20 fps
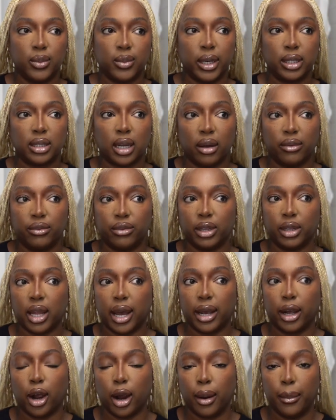wigs I feel
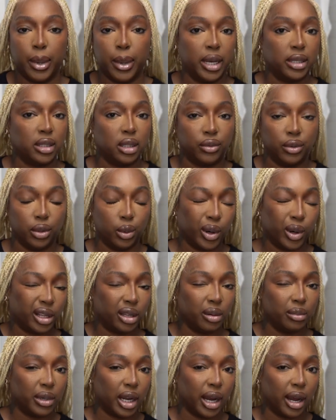like are best if you wear
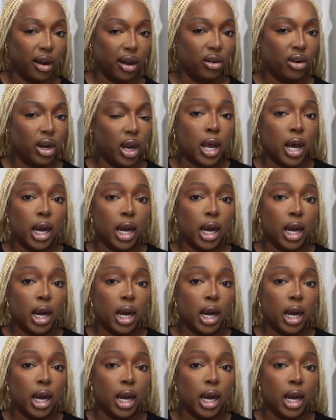them down.